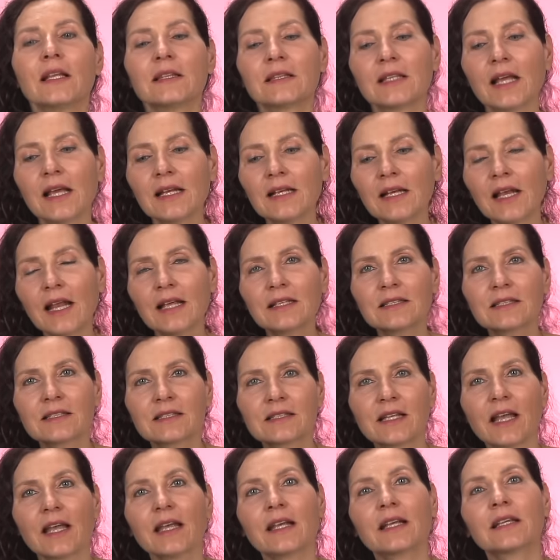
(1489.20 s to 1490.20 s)
Then let's
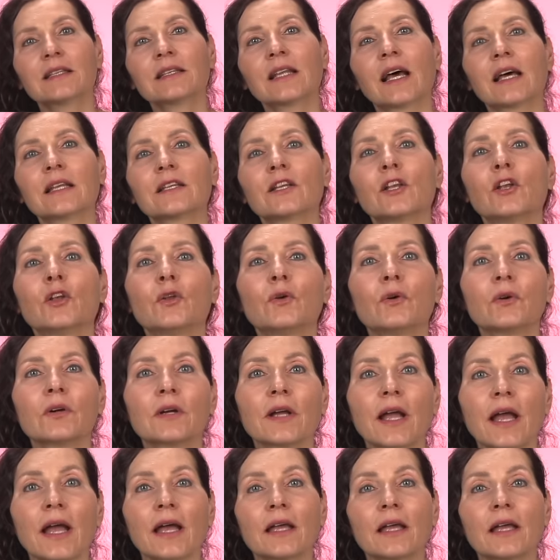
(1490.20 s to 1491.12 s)
take another look